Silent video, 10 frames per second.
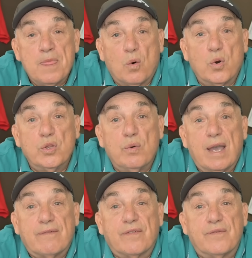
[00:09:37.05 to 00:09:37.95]
or you
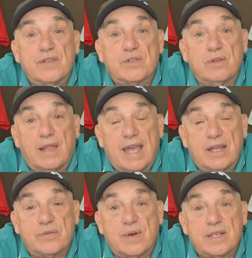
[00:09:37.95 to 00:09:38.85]
have a physical
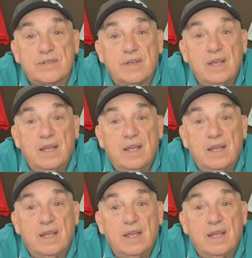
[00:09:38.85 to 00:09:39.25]
address.